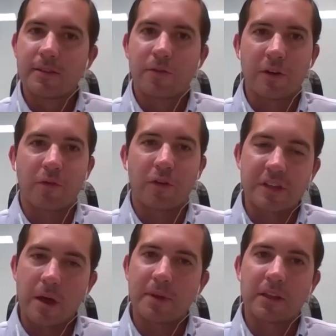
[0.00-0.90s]
For, for
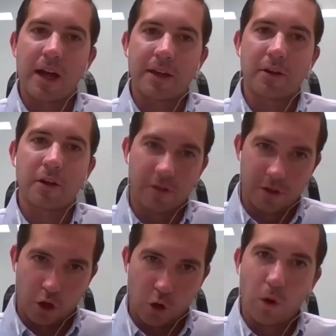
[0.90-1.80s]
something like the,
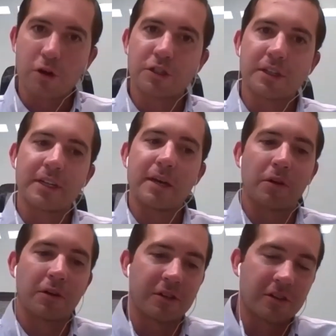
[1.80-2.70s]
the corrosion
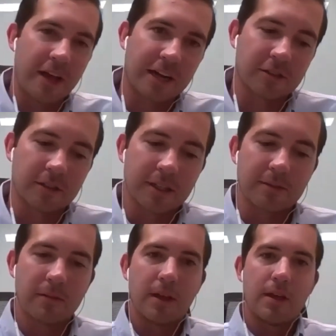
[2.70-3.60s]
inhibitors, there's actually,